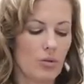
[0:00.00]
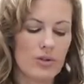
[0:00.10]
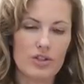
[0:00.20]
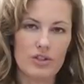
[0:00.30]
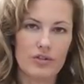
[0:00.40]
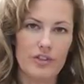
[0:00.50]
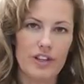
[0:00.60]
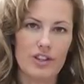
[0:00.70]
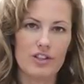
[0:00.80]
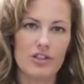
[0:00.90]
Once you're
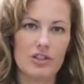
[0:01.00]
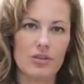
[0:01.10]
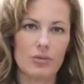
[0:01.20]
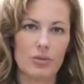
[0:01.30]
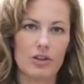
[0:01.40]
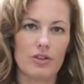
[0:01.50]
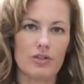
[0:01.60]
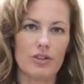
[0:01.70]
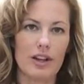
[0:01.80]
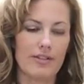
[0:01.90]
finished with your
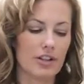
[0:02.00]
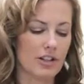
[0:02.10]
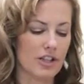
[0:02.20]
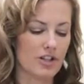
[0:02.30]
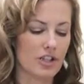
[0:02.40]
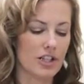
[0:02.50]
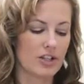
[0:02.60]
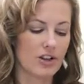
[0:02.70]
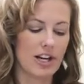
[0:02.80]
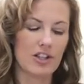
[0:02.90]
saliva collection
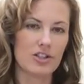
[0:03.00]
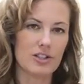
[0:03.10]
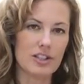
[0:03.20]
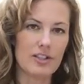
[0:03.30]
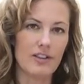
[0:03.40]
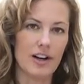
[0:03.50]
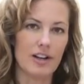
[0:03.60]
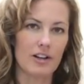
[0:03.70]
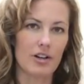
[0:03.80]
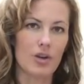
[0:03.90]
in your HC
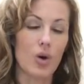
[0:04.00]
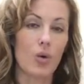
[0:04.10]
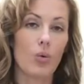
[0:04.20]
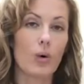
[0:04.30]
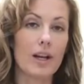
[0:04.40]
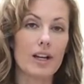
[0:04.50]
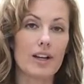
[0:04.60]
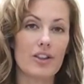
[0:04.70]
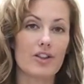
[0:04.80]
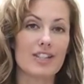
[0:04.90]
vial, wait
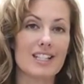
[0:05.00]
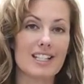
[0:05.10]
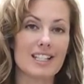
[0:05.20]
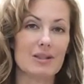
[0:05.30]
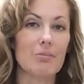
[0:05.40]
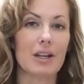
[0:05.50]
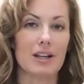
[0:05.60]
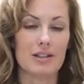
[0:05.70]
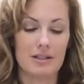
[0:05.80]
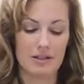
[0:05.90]
another 60
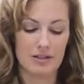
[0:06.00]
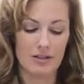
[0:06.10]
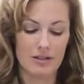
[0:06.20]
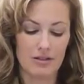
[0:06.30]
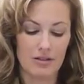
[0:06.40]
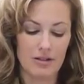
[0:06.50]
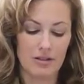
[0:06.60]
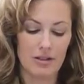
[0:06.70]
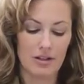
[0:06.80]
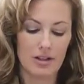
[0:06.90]
minutes.
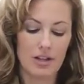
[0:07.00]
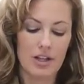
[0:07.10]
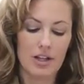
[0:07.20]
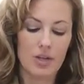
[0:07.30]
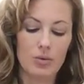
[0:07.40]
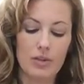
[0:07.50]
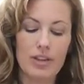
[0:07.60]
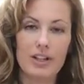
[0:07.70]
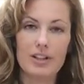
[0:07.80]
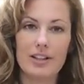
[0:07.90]
You will
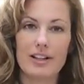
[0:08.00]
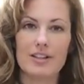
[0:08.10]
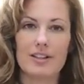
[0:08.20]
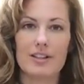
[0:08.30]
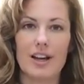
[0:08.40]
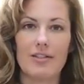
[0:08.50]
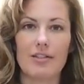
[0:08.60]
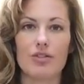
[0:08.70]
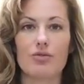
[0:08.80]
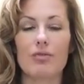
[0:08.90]
then collect
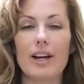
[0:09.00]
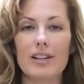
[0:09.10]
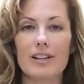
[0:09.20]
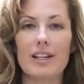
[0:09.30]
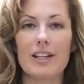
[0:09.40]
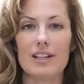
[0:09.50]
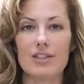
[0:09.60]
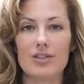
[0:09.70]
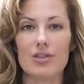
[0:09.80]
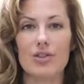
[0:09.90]
saliva directly
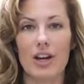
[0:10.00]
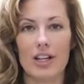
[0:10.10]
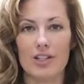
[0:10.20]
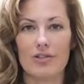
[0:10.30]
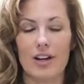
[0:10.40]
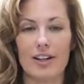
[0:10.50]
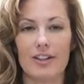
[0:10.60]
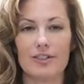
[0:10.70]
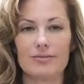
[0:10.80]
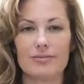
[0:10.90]
into your H
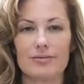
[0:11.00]
vial.